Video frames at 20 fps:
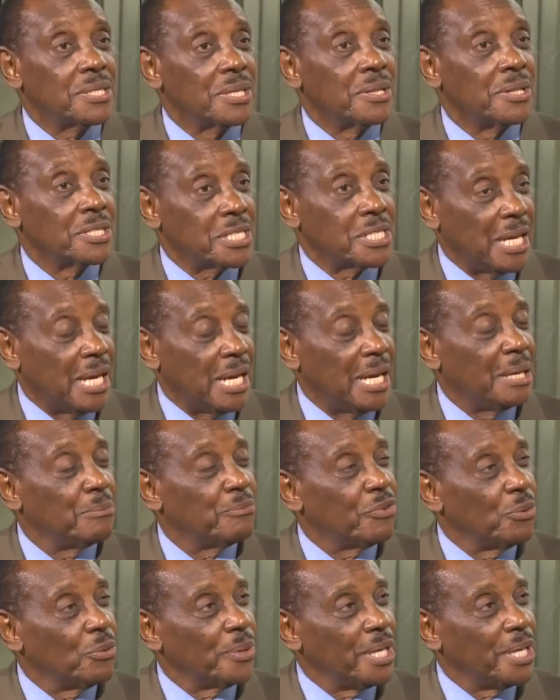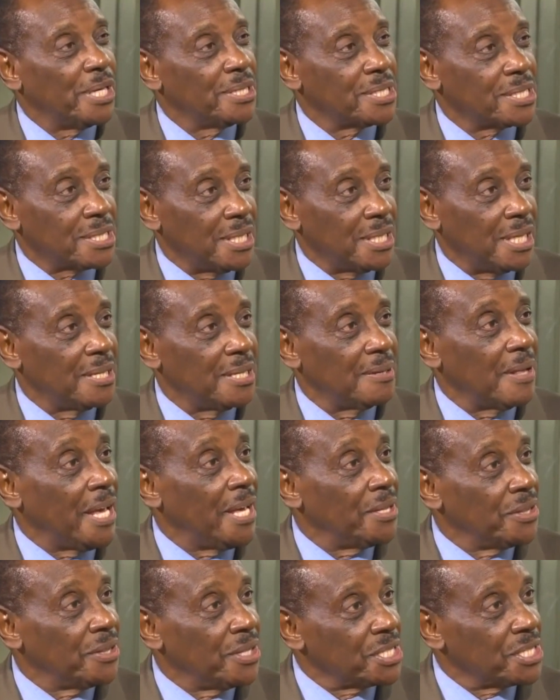the time for Wayne State,
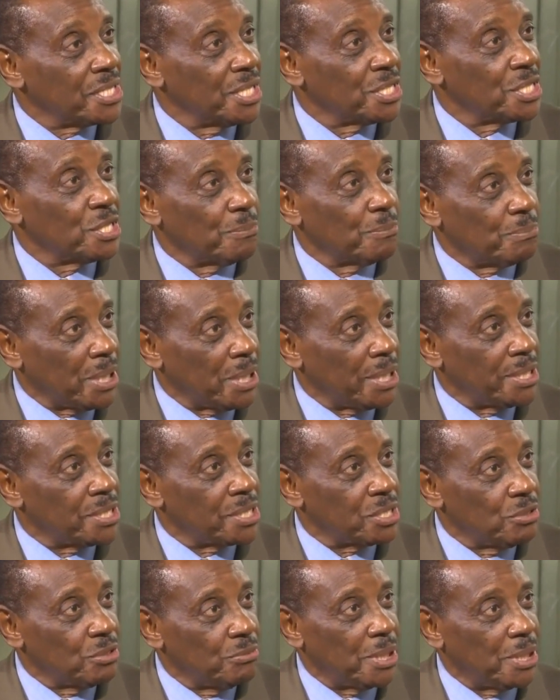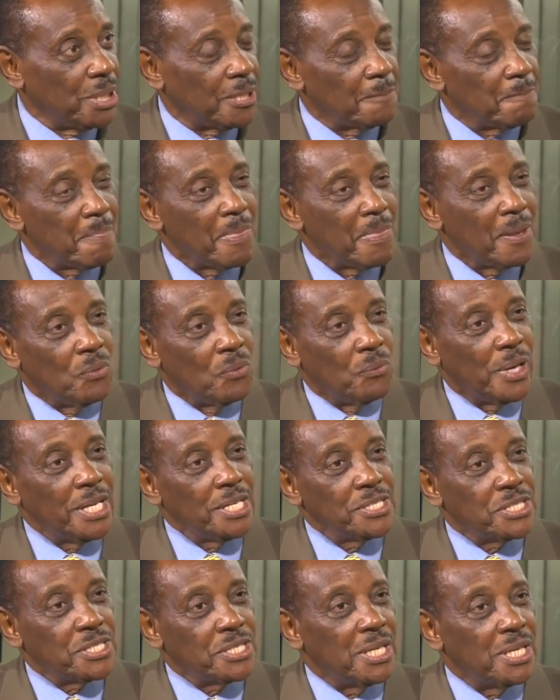and this is the place to be.
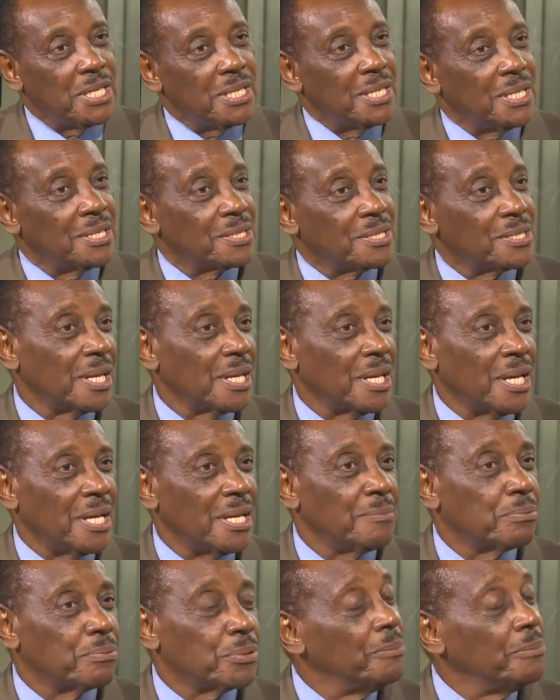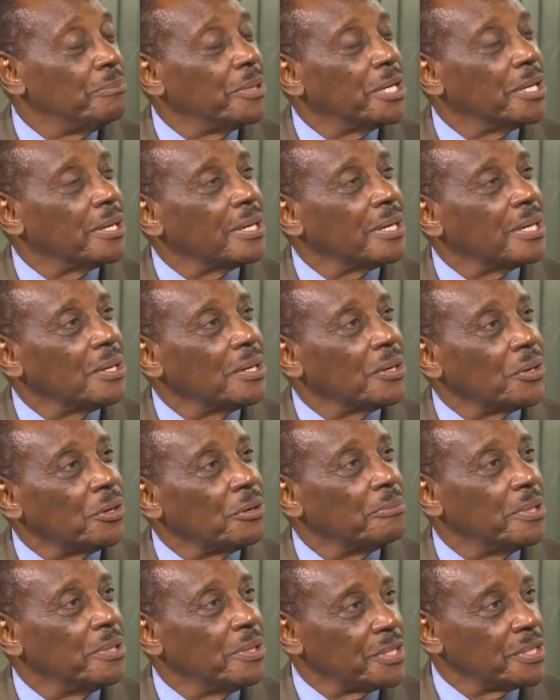Wayne State is a premier
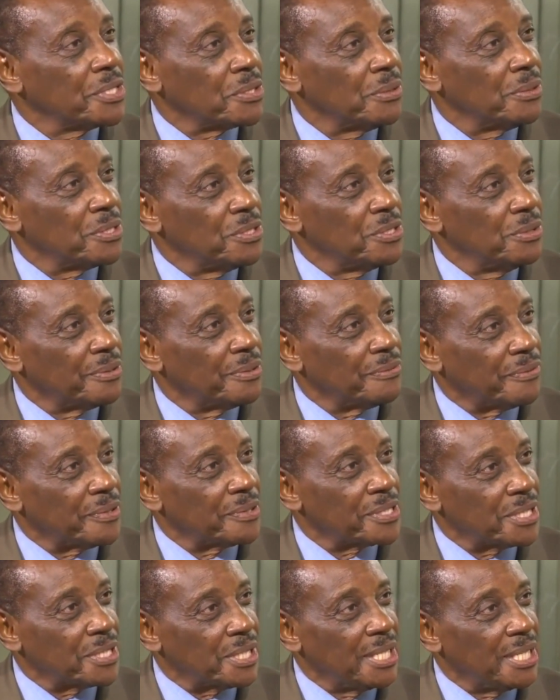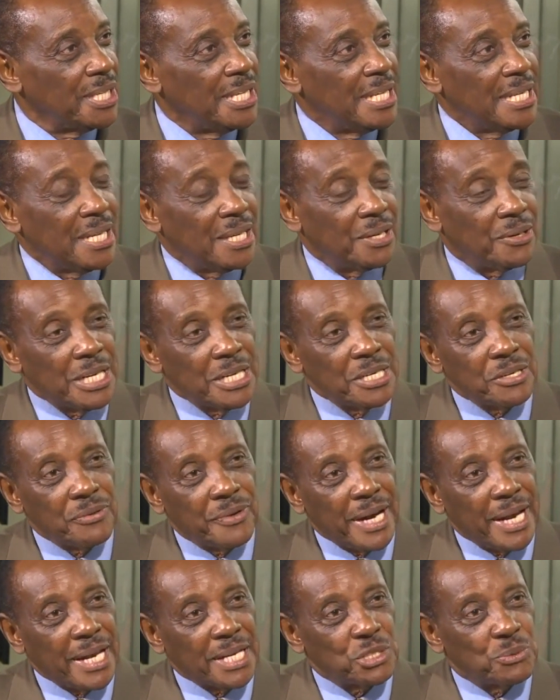urban research university. It
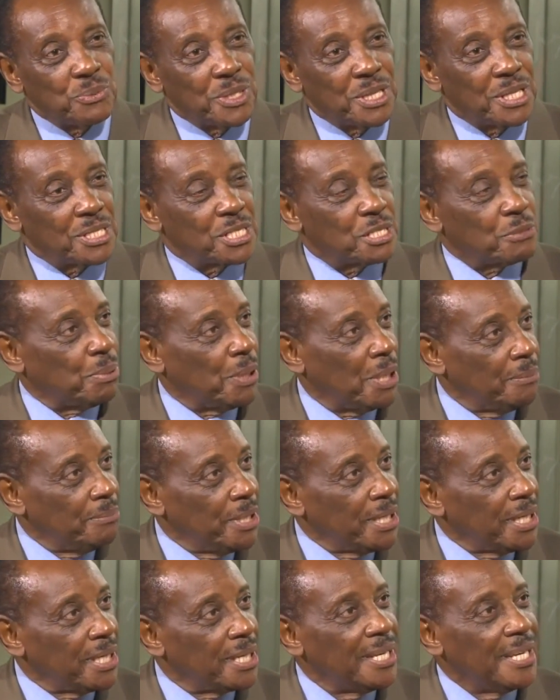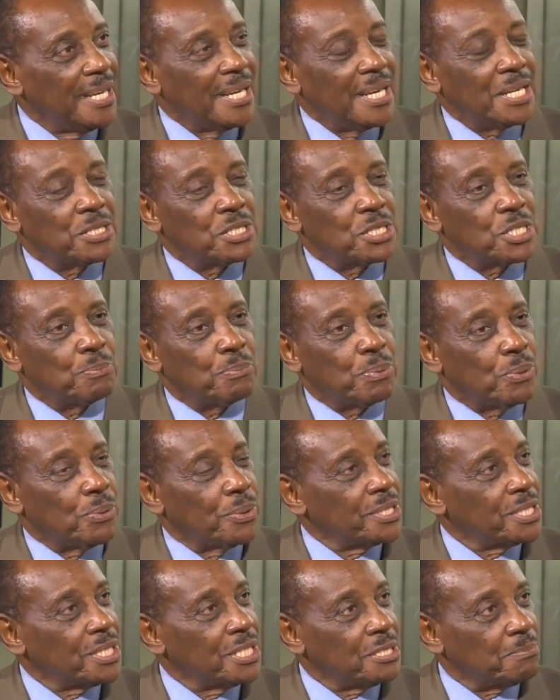interacts with its public, it
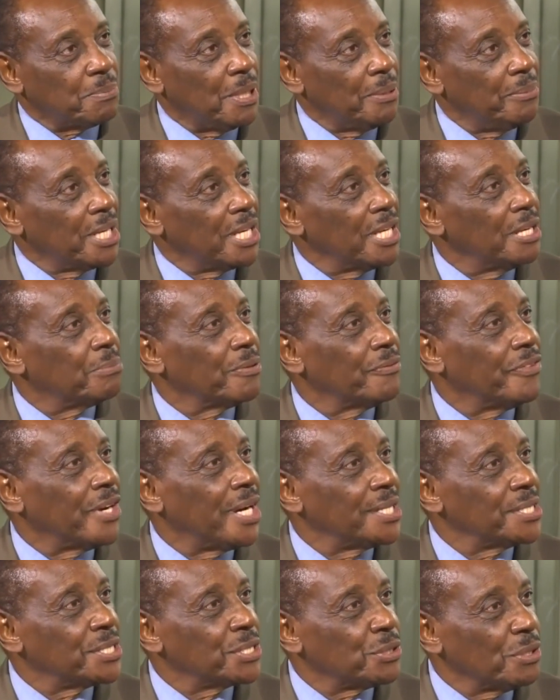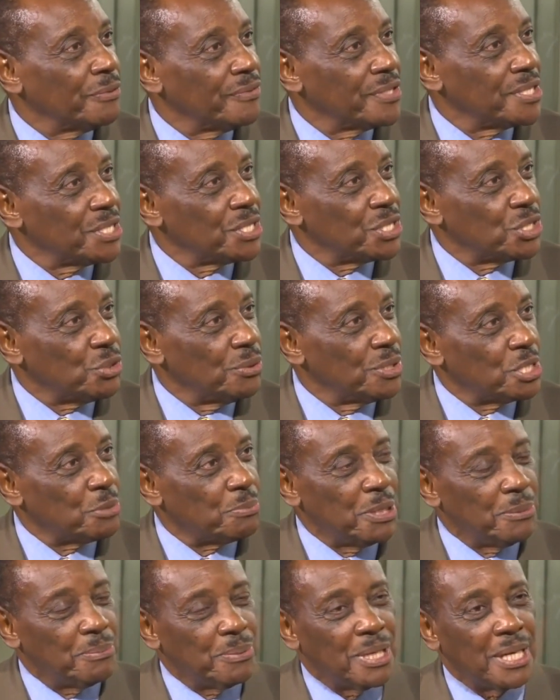supports its public, it provides services to its
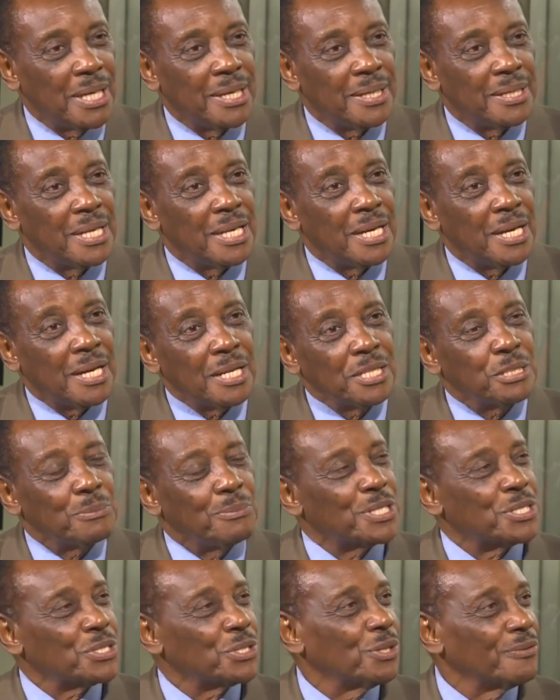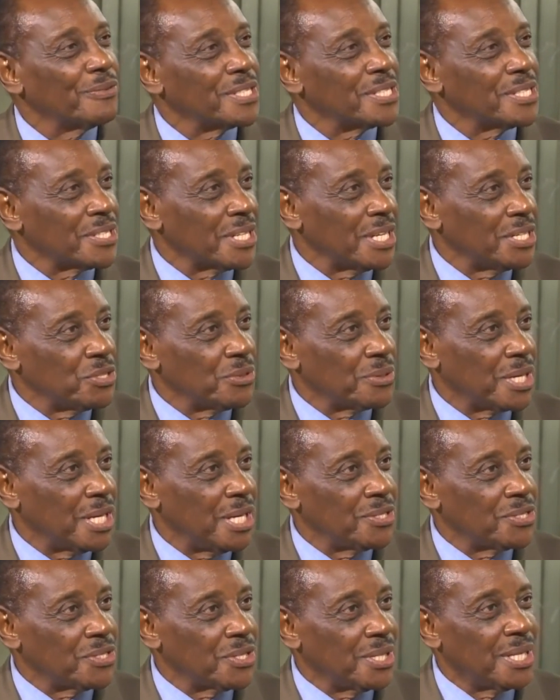people, and the ultimate service is
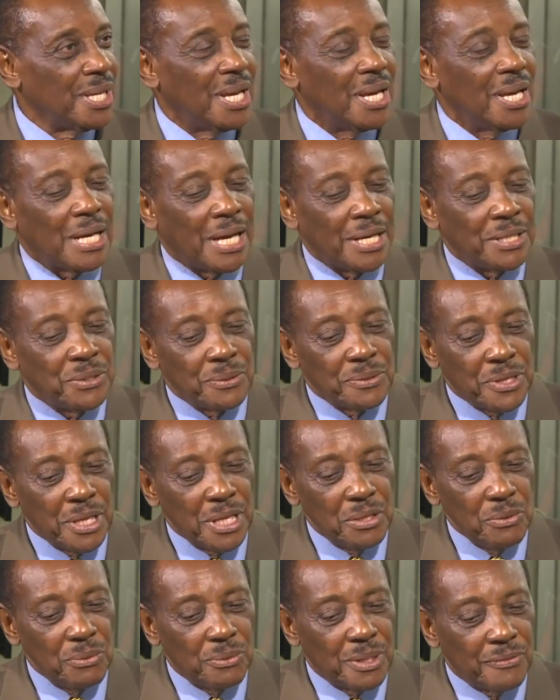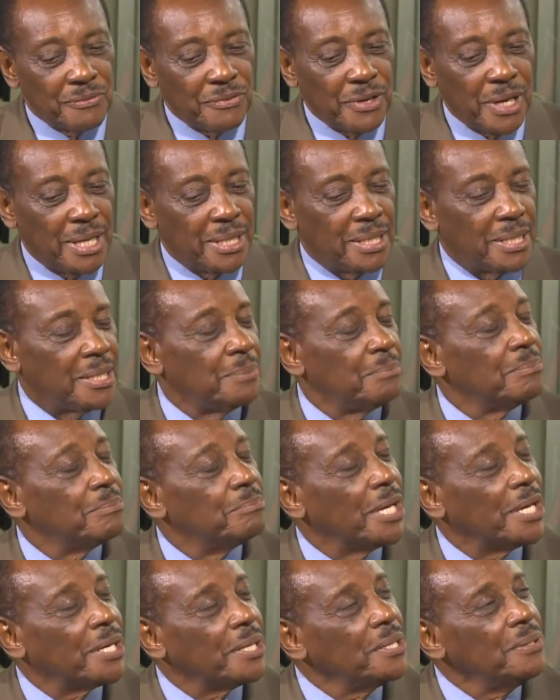education. I don't think you can find a
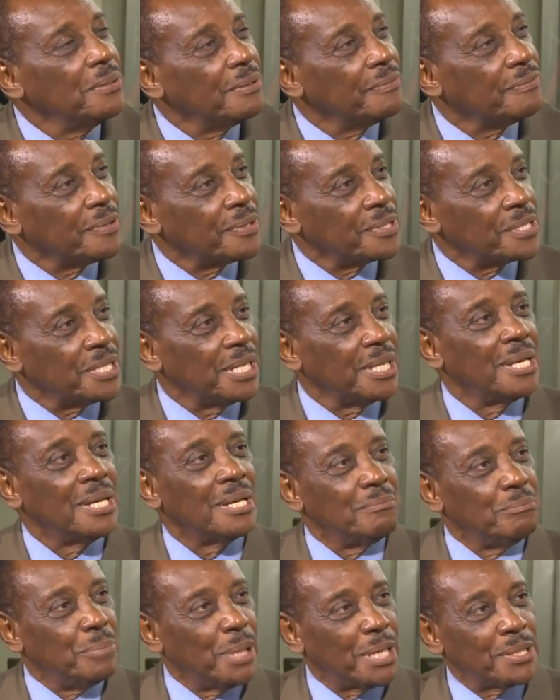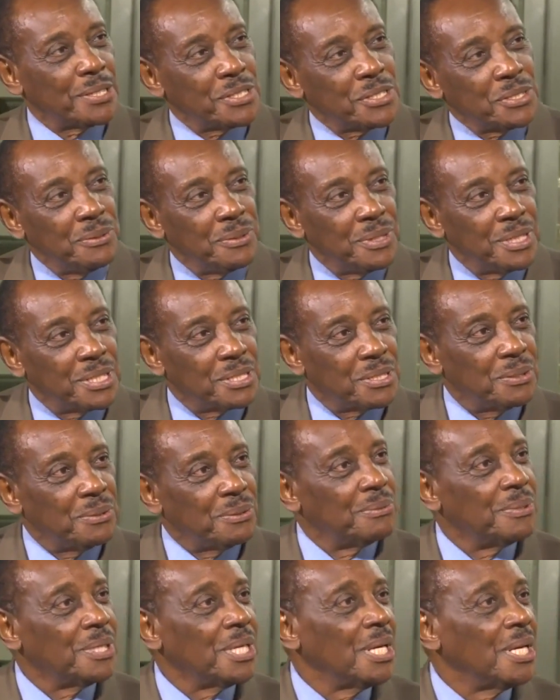better university, better suited
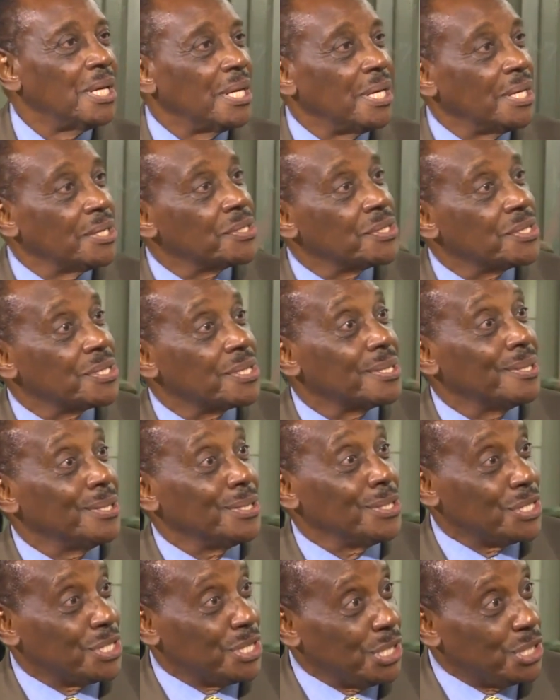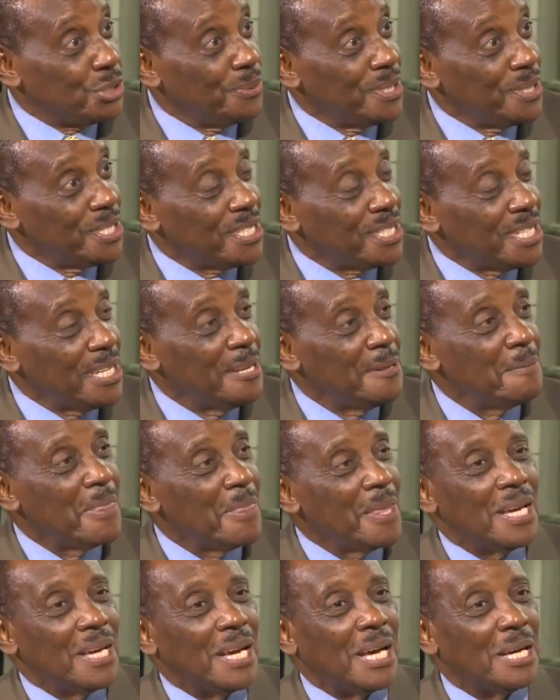to its constituency,
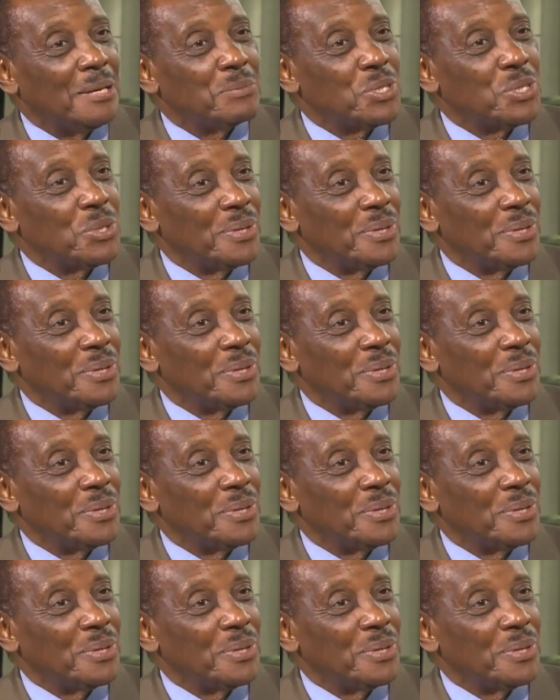to